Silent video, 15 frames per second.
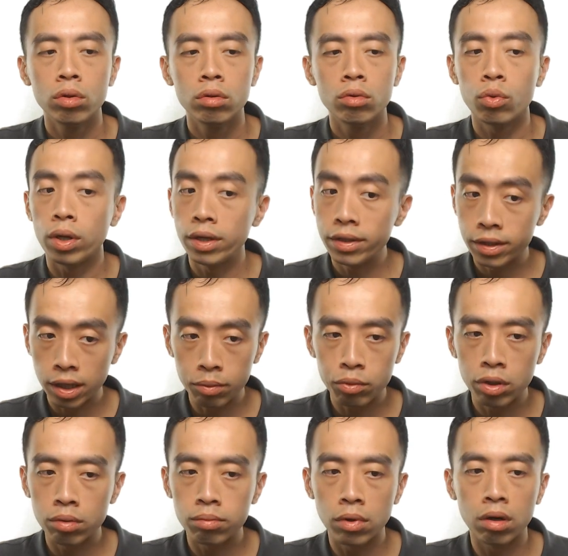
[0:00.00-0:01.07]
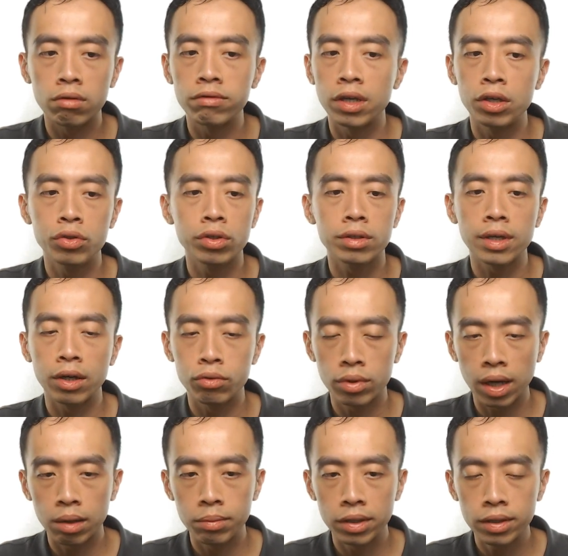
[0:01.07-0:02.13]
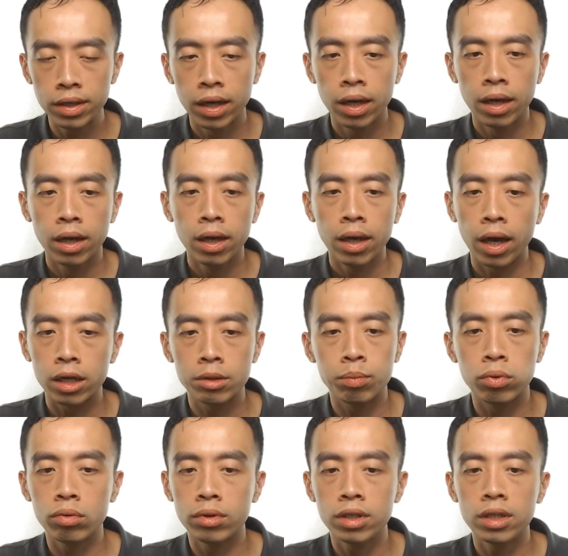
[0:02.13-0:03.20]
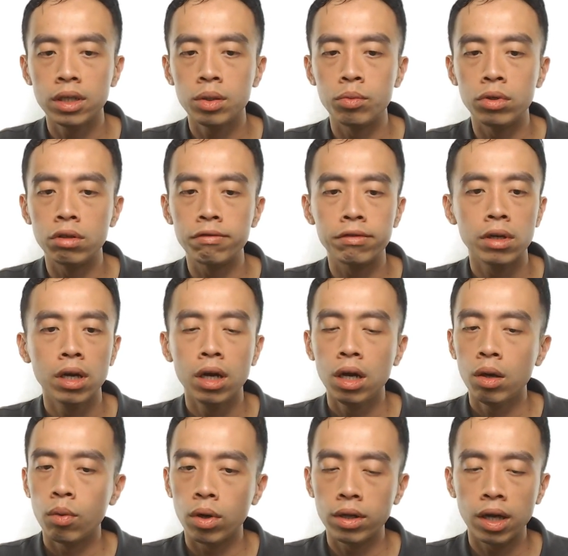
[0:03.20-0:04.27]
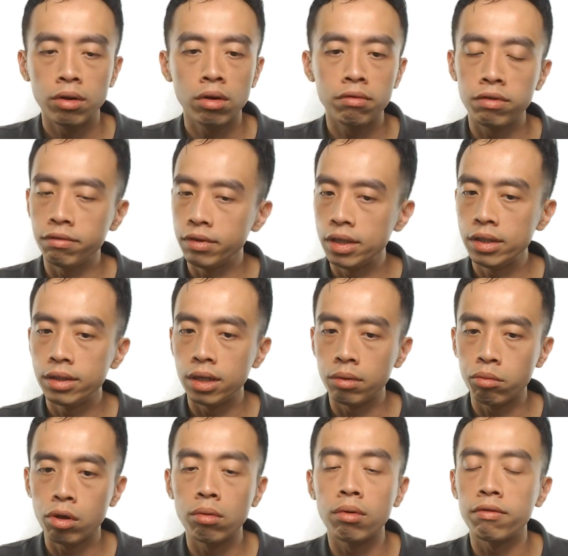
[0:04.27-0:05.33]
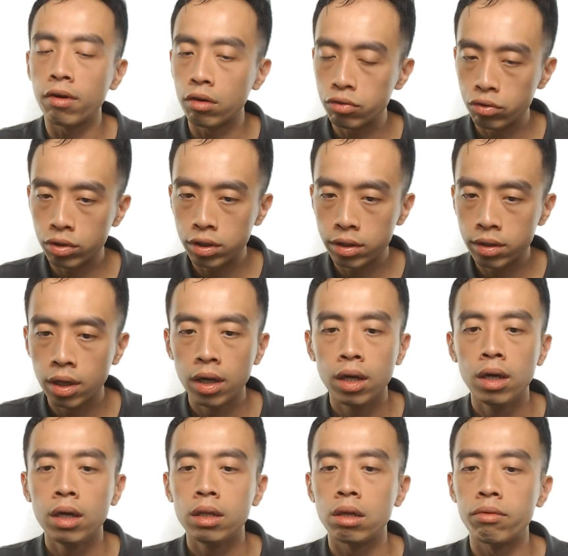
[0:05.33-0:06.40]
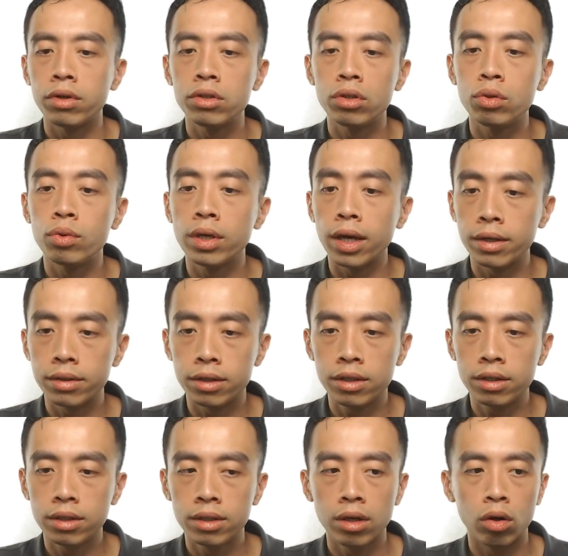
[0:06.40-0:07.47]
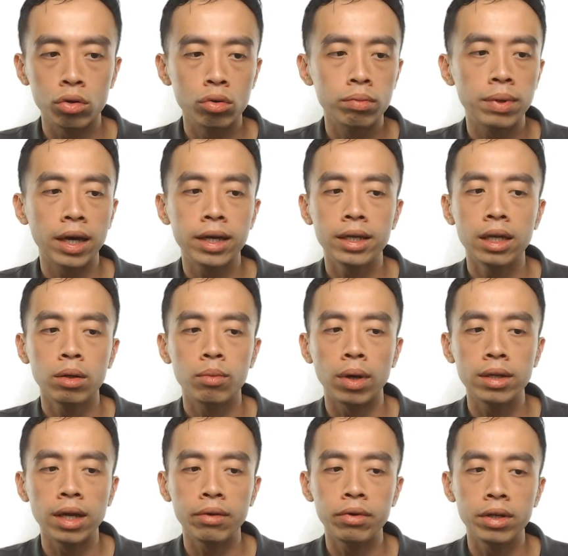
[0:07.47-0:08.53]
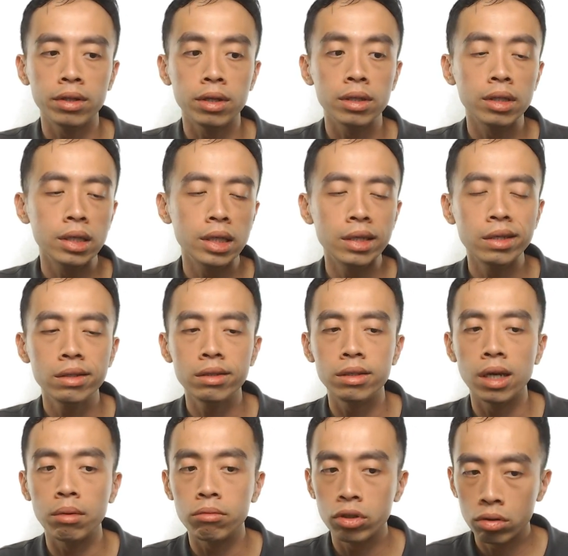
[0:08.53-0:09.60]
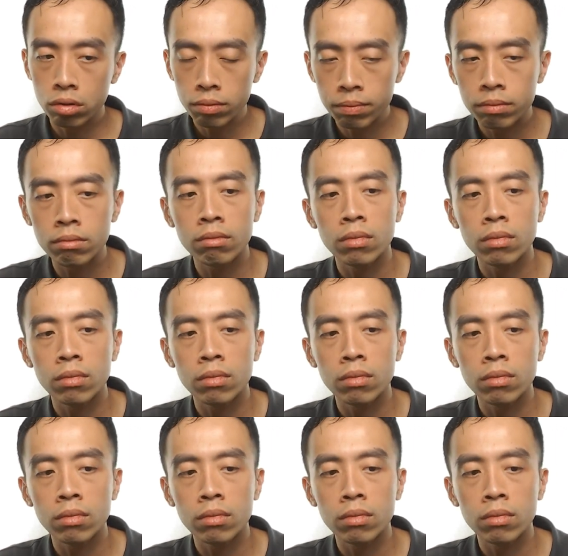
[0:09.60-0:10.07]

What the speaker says: 20 cm cube of gaseous hydrocarbon exploded with 150 cm cube of oxygen, the residual gases occupied 130 cm cube.